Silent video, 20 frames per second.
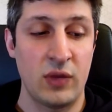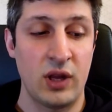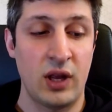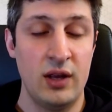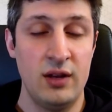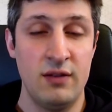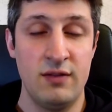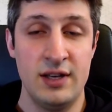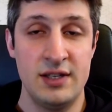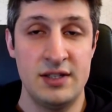
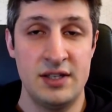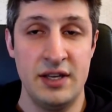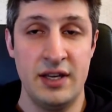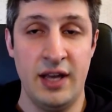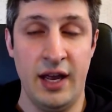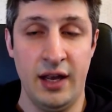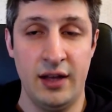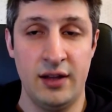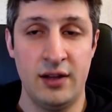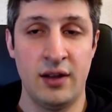
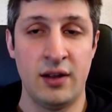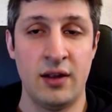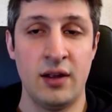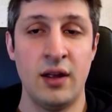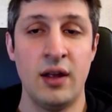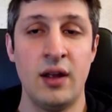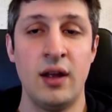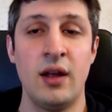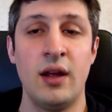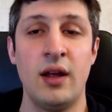investigate
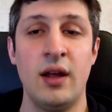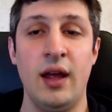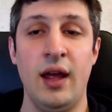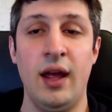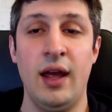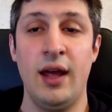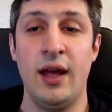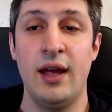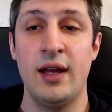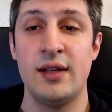
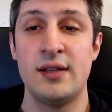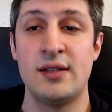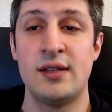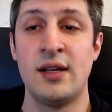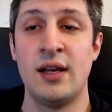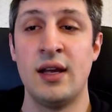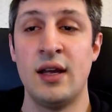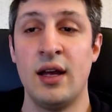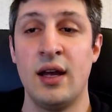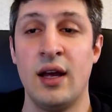is
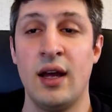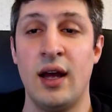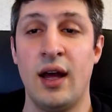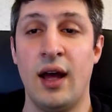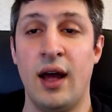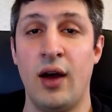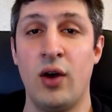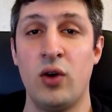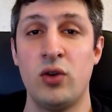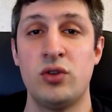
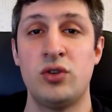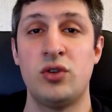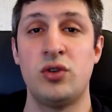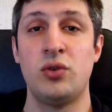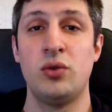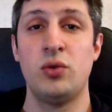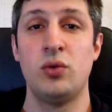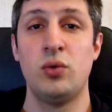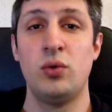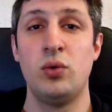how
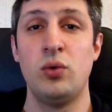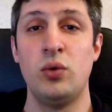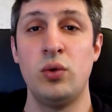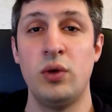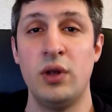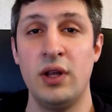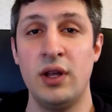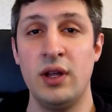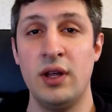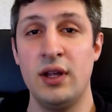to
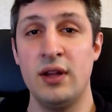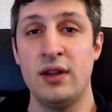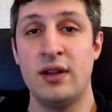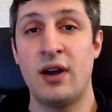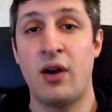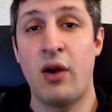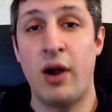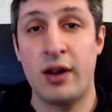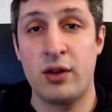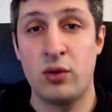
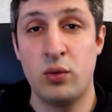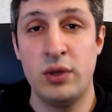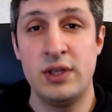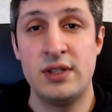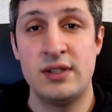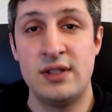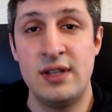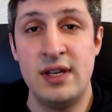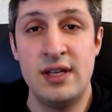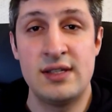interact
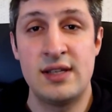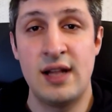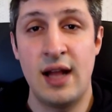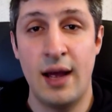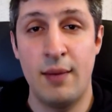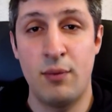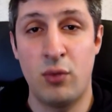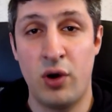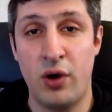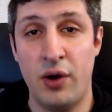with these
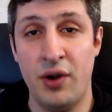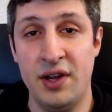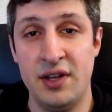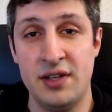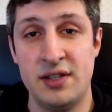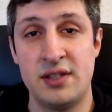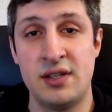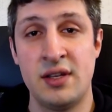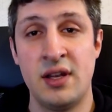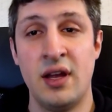
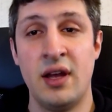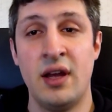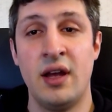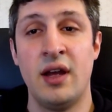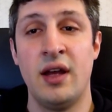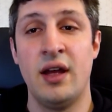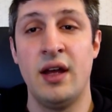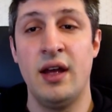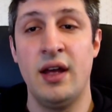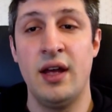libraries
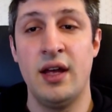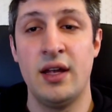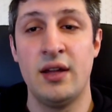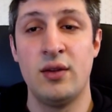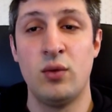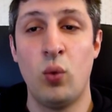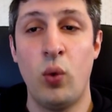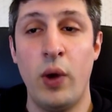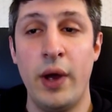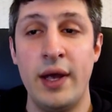
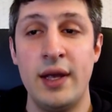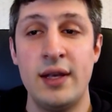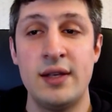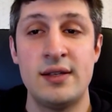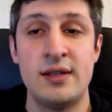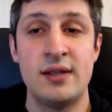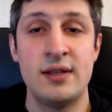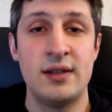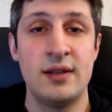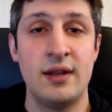in
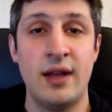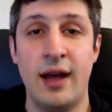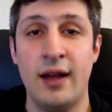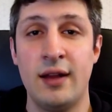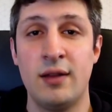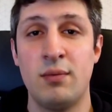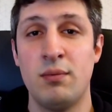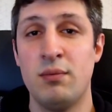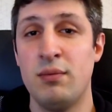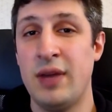ways
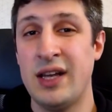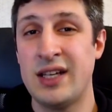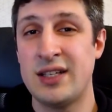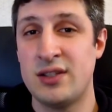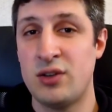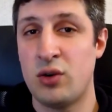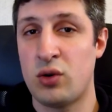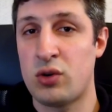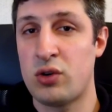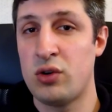that makes
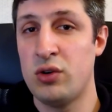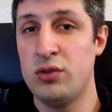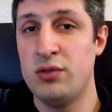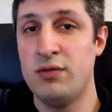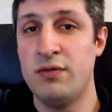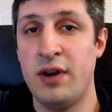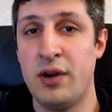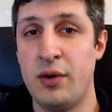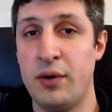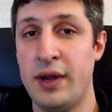your code
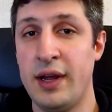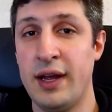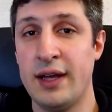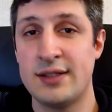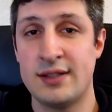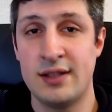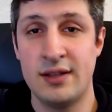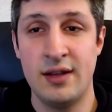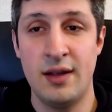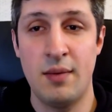very
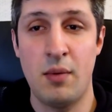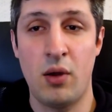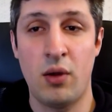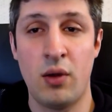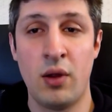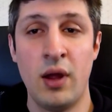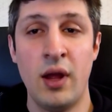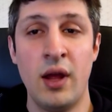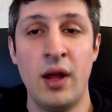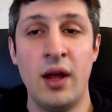extendable.
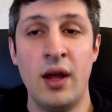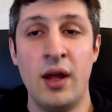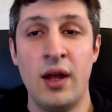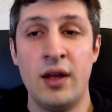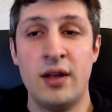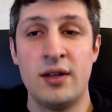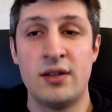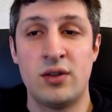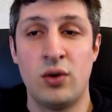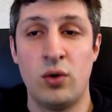
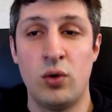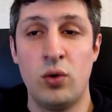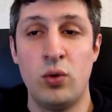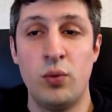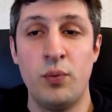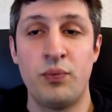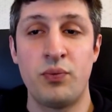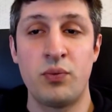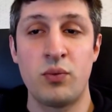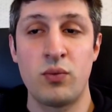So